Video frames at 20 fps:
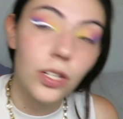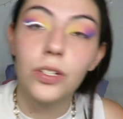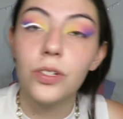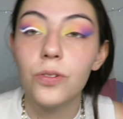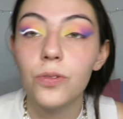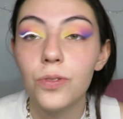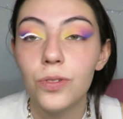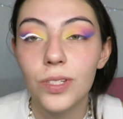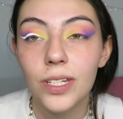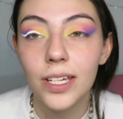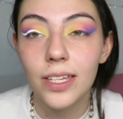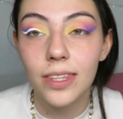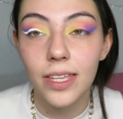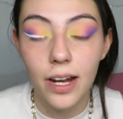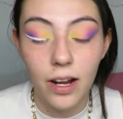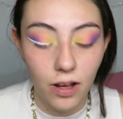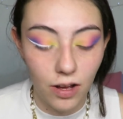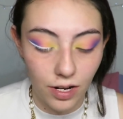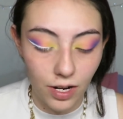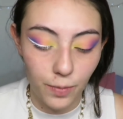To stick
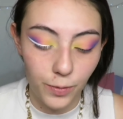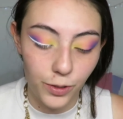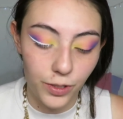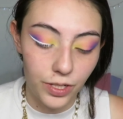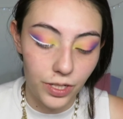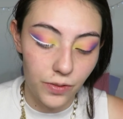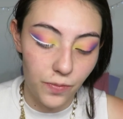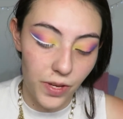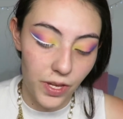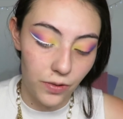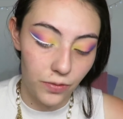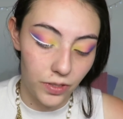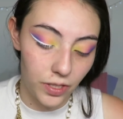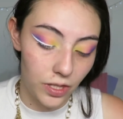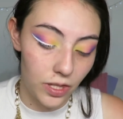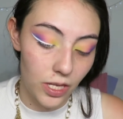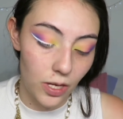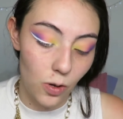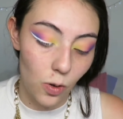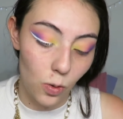that on, I'm going to be
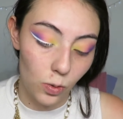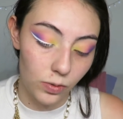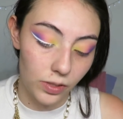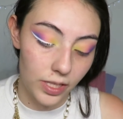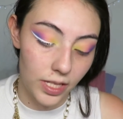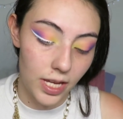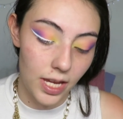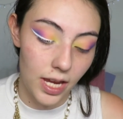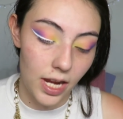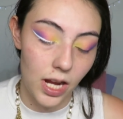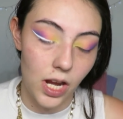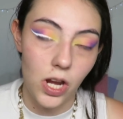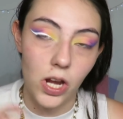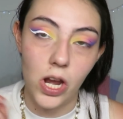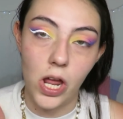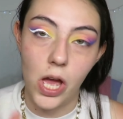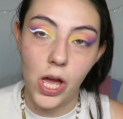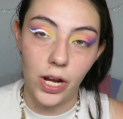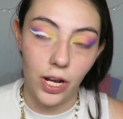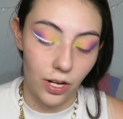using the only
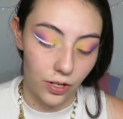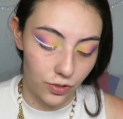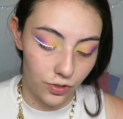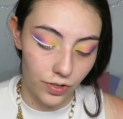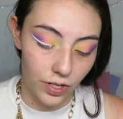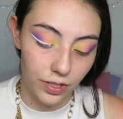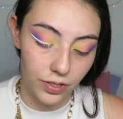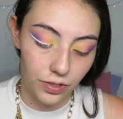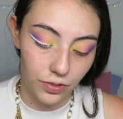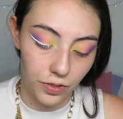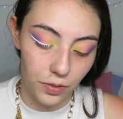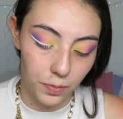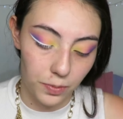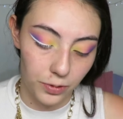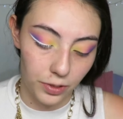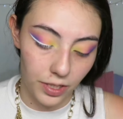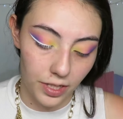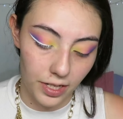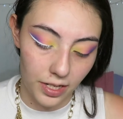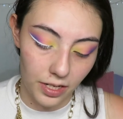non-drugstore
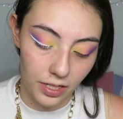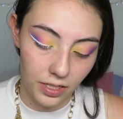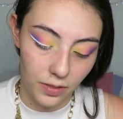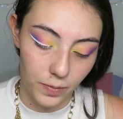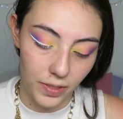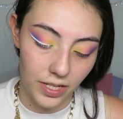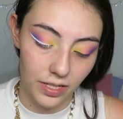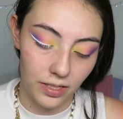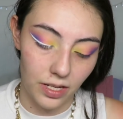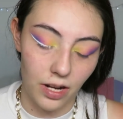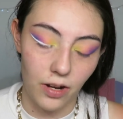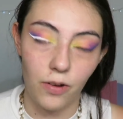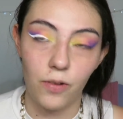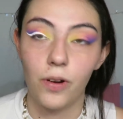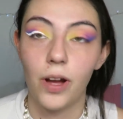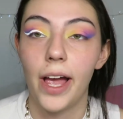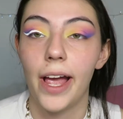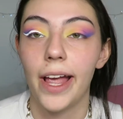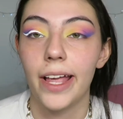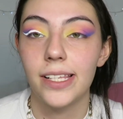product because
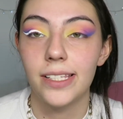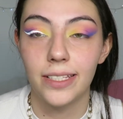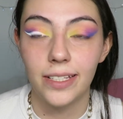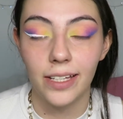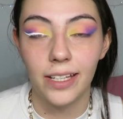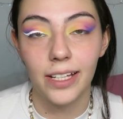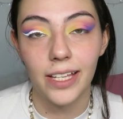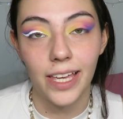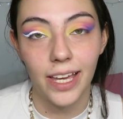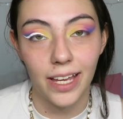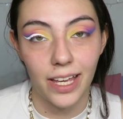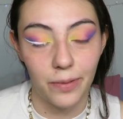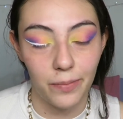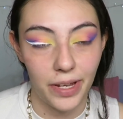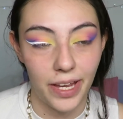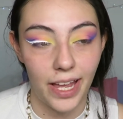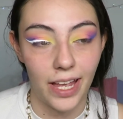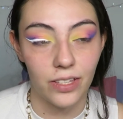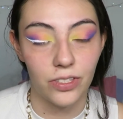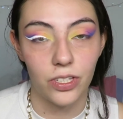I still can't get
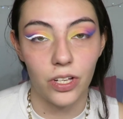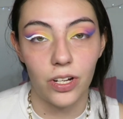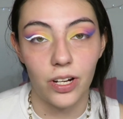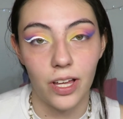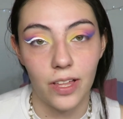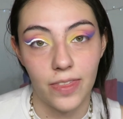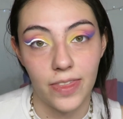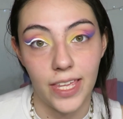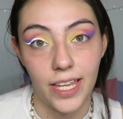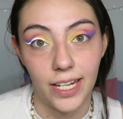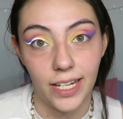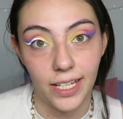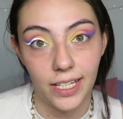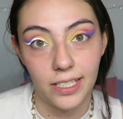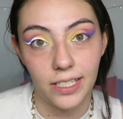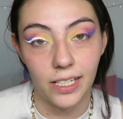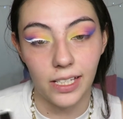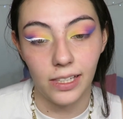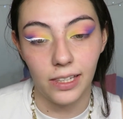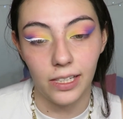my hands on the
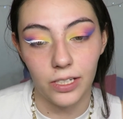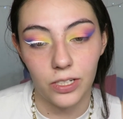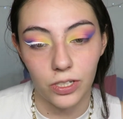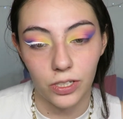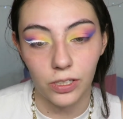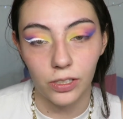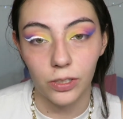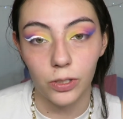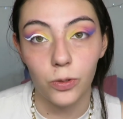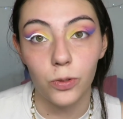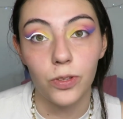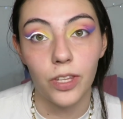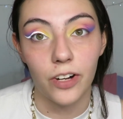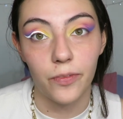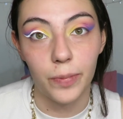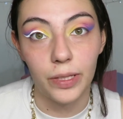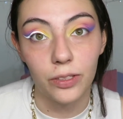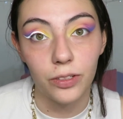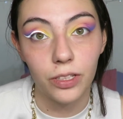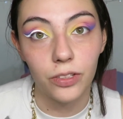NYX glitter glue that
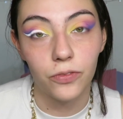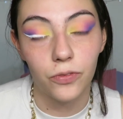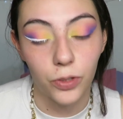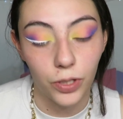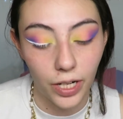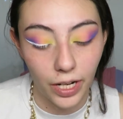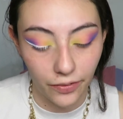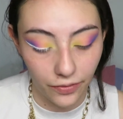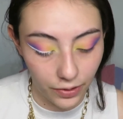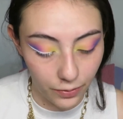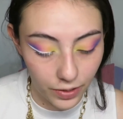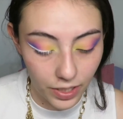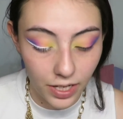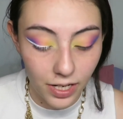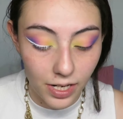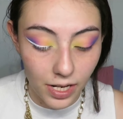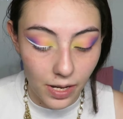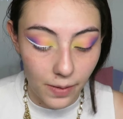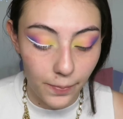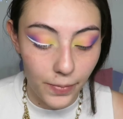I've been looking for
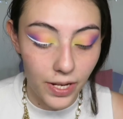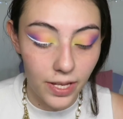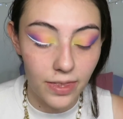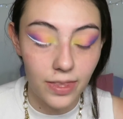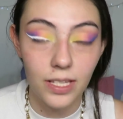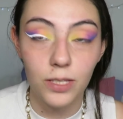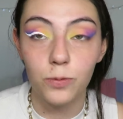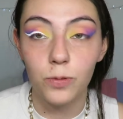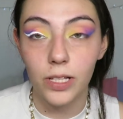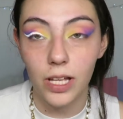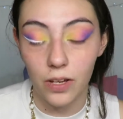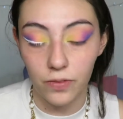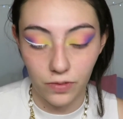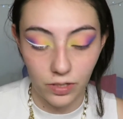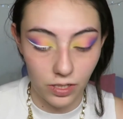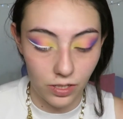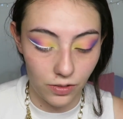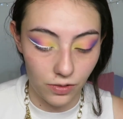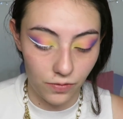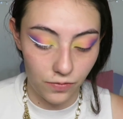everywhere, but this will have
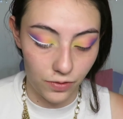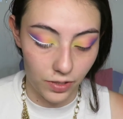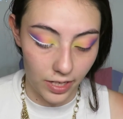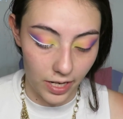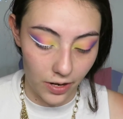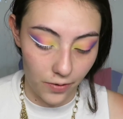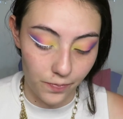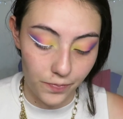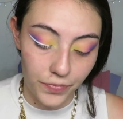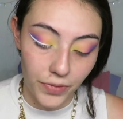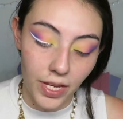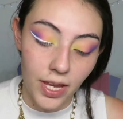to do for now.